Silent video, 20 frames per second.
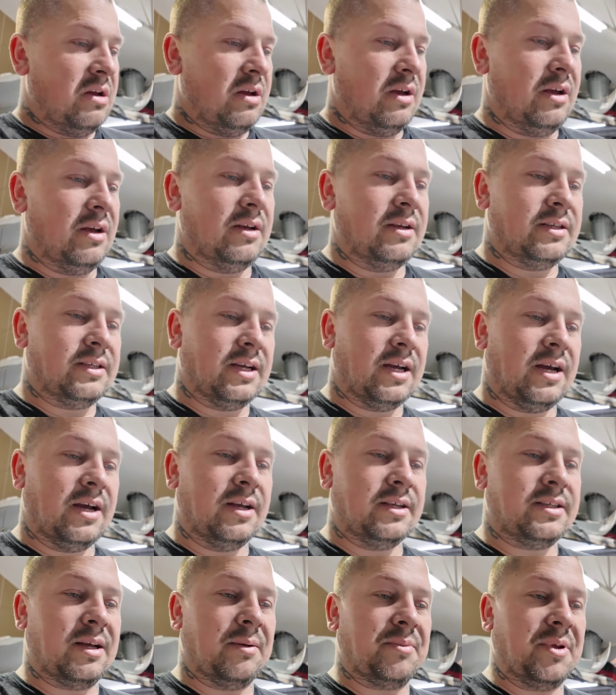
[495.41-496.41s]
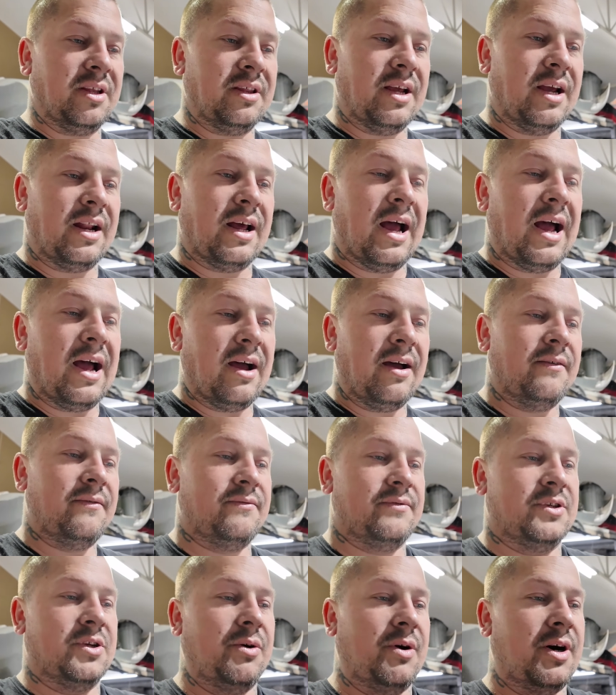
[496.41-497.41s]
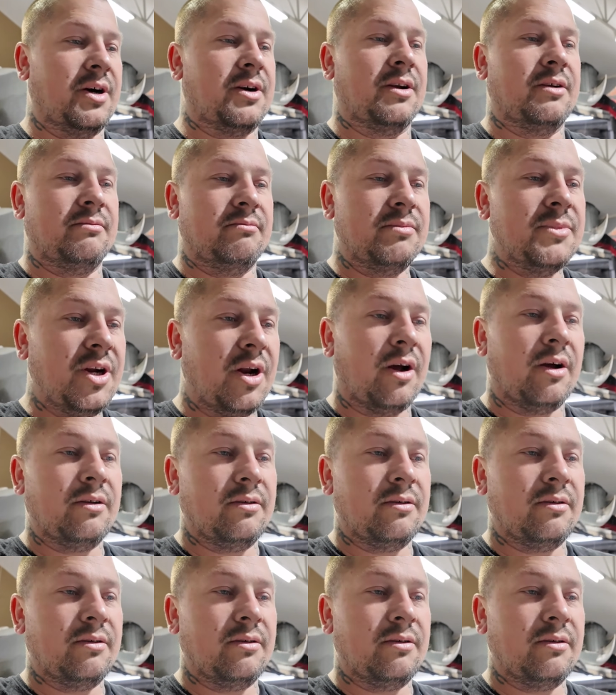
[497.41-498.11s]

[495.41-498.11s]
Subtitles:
is something there to have, so I can,